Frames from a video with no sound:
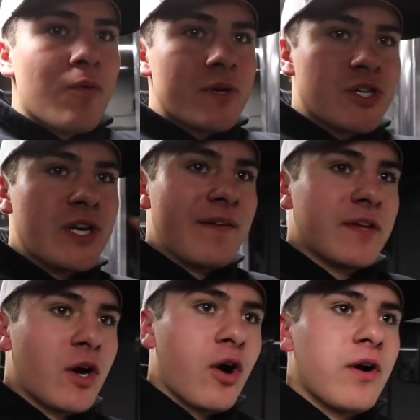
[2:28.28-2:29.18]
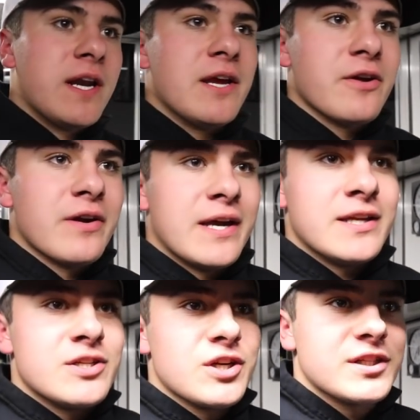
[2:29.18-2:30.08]
We should have the car in here
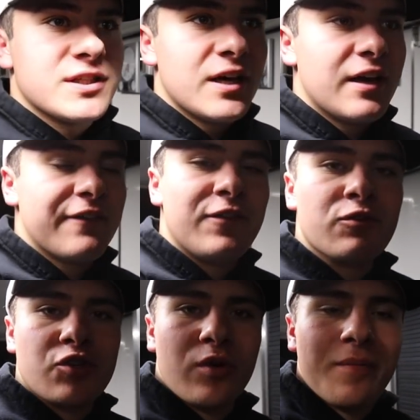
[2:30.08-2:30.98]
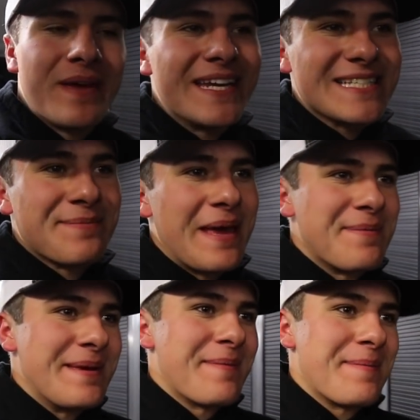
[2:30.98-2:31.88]
in just a few short minutes,
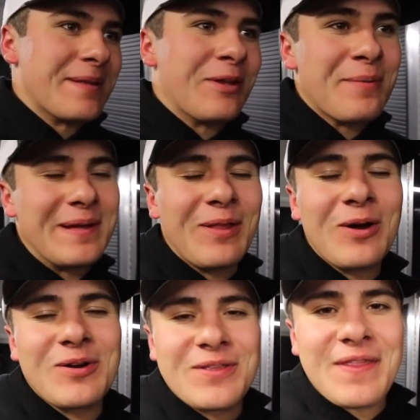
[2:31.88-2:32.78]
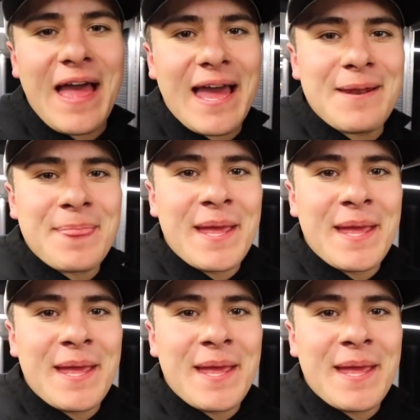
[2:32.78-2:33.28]
maybe a little bit longer than that.